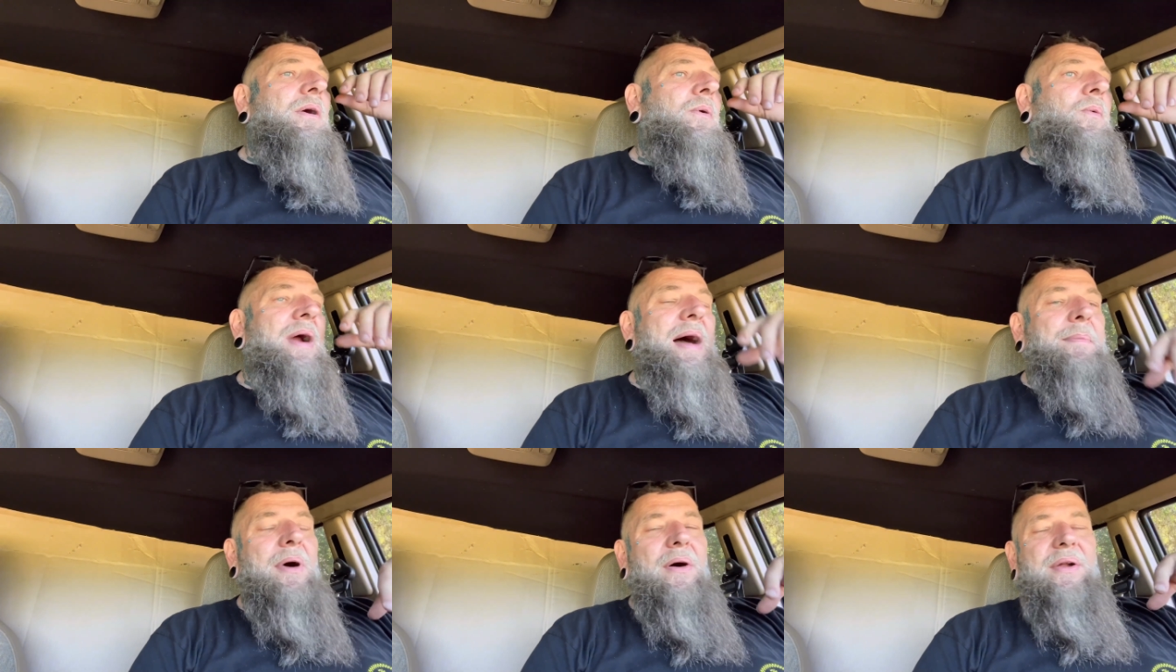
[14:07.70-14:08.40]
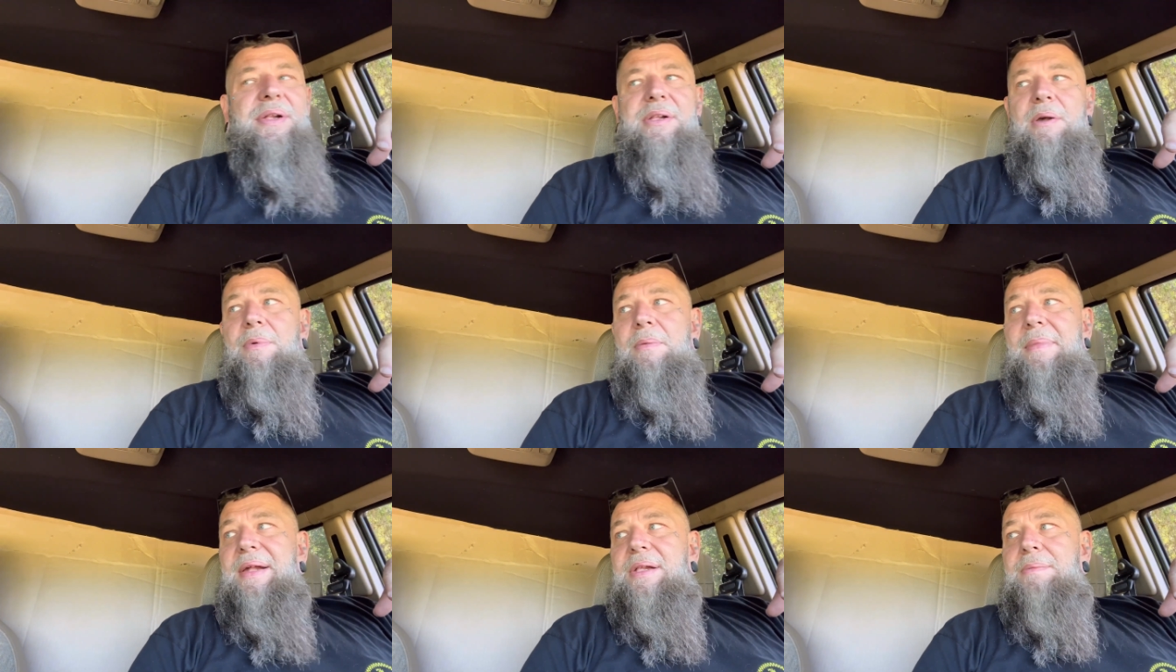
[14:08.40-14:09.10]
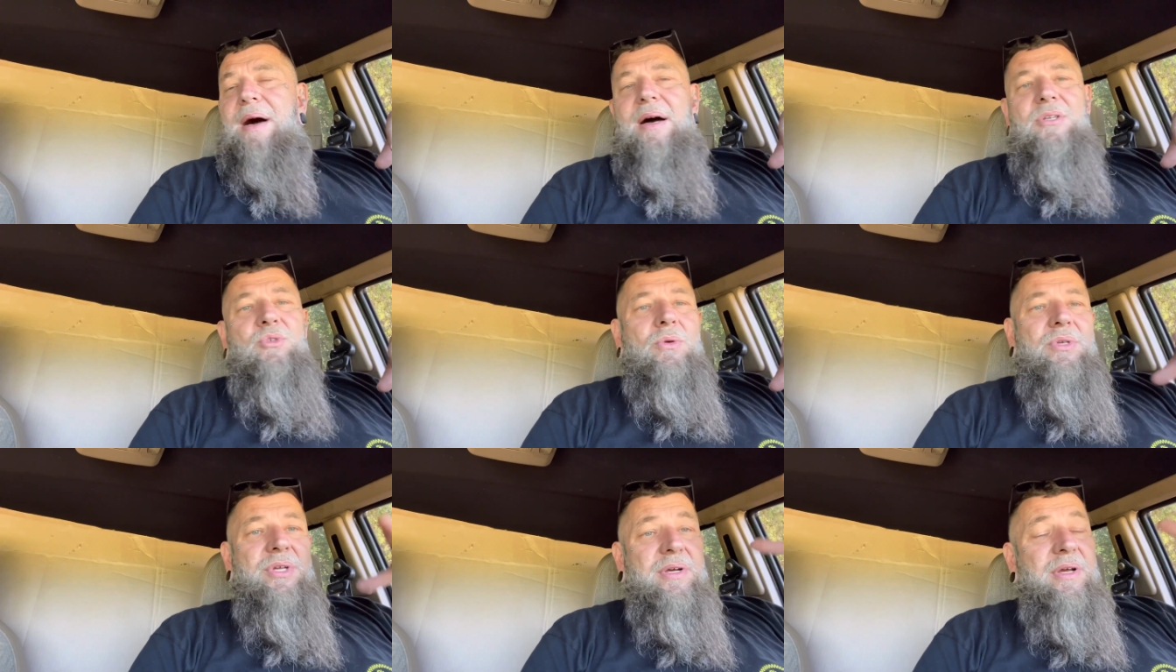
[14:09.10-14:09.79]
where I bought a Super Beast
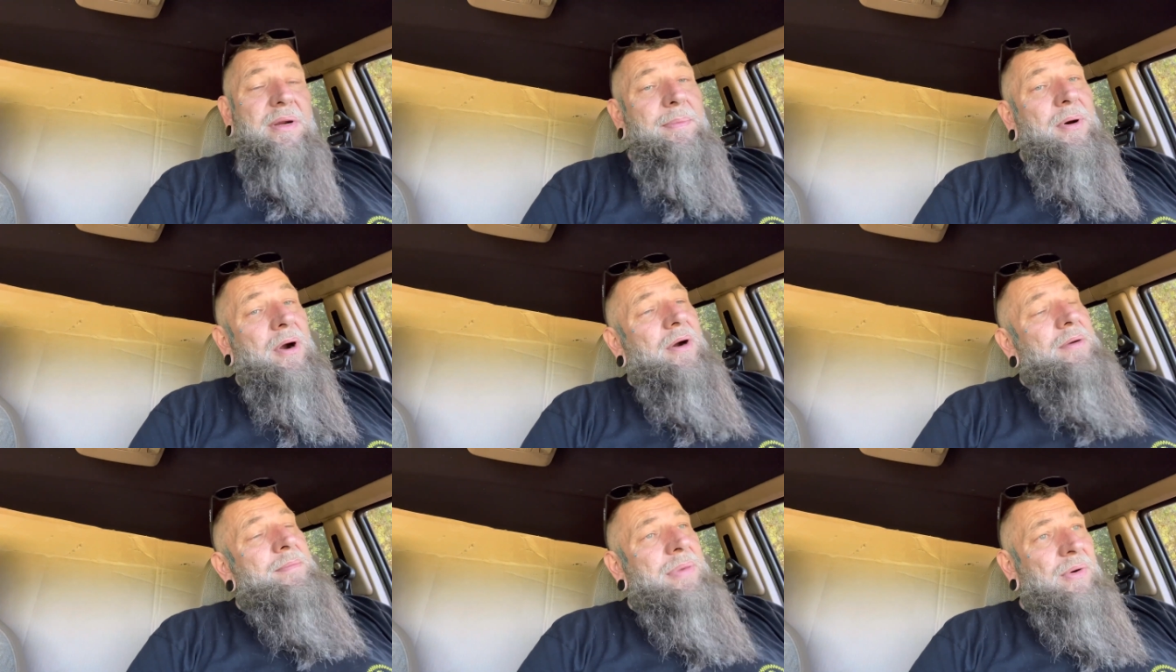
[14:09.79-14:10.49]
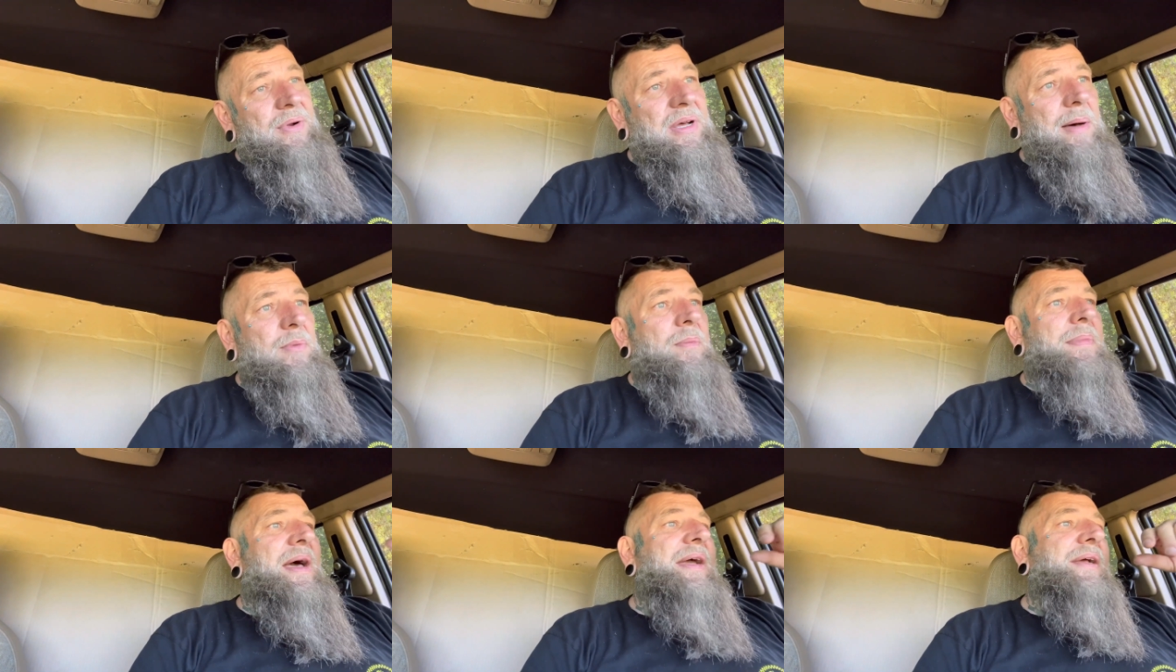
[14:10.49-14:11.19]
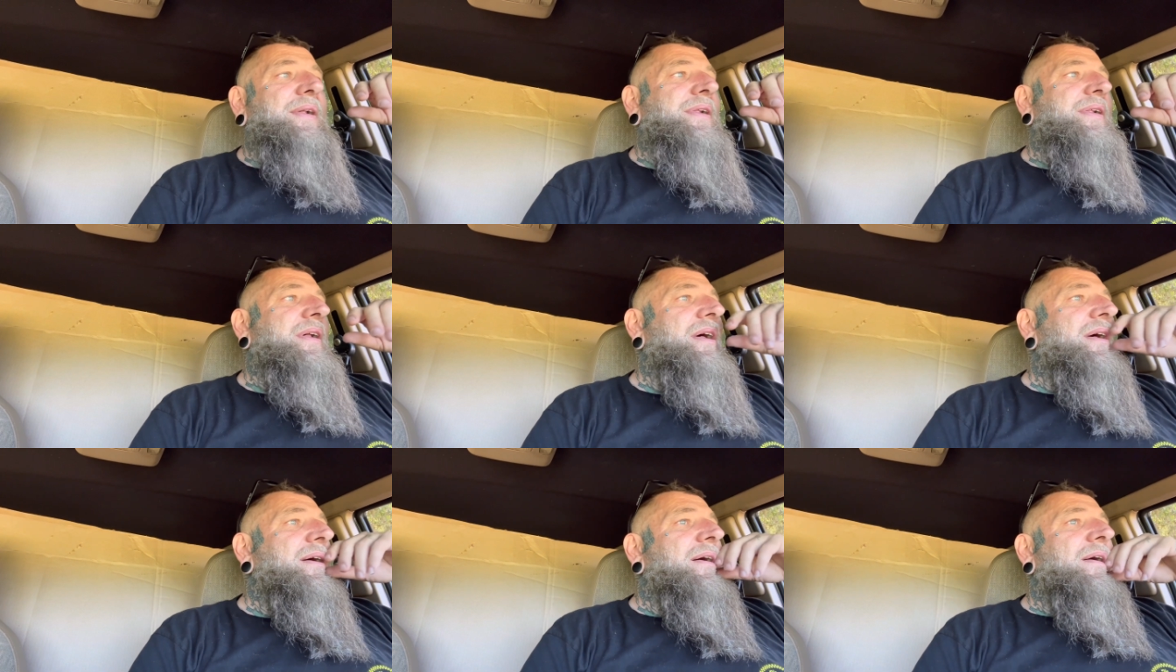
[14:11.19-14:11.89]
module, took it apart, and built a couple banks.
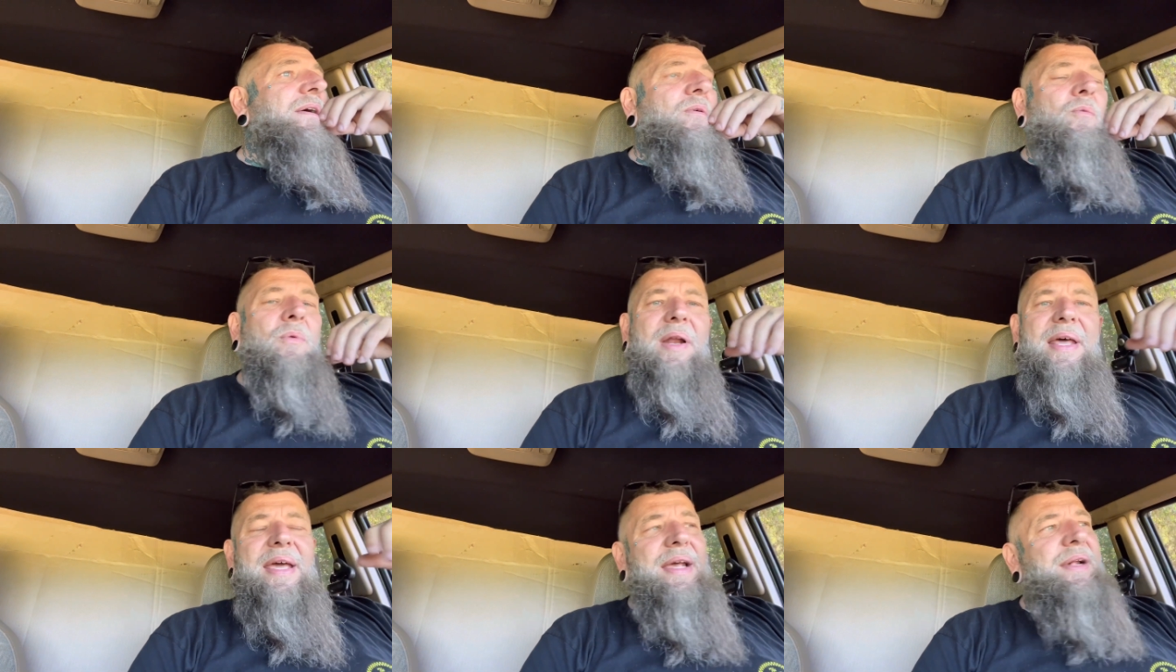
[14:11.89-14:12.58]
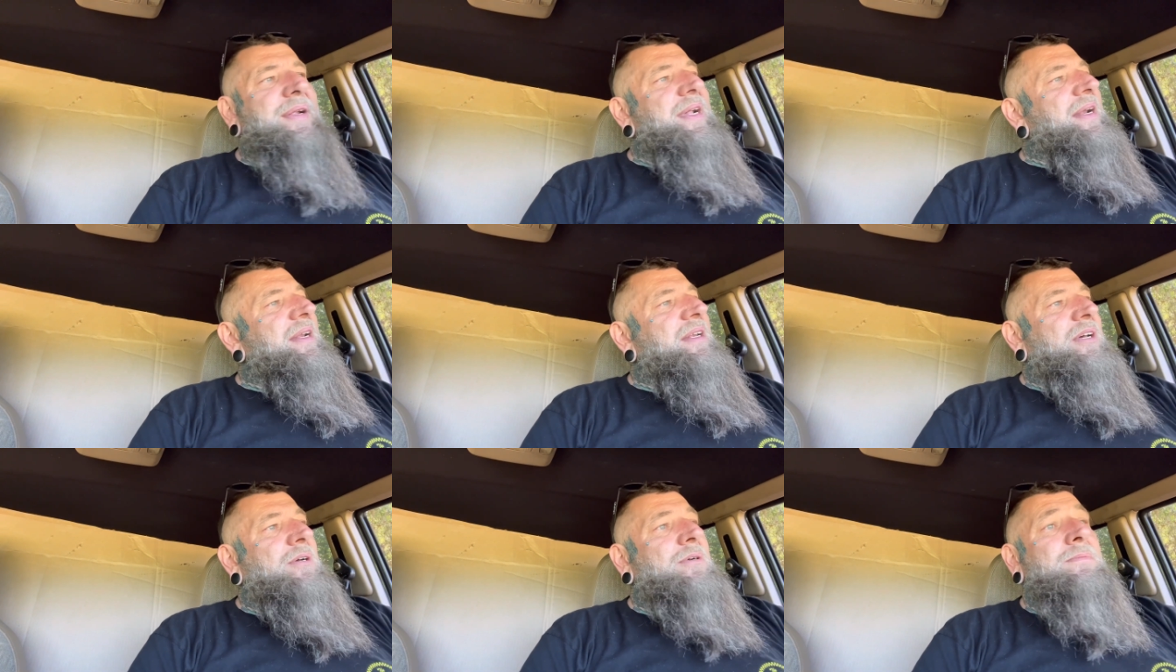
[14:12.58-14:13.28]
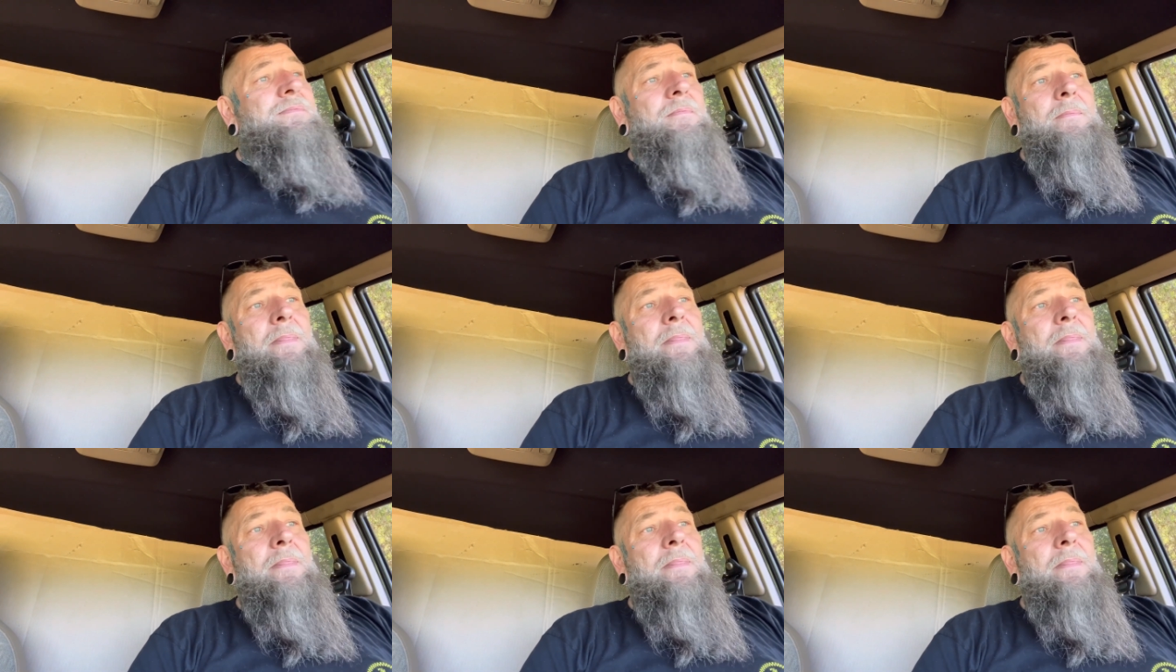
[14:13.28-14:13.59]
Really easy to do.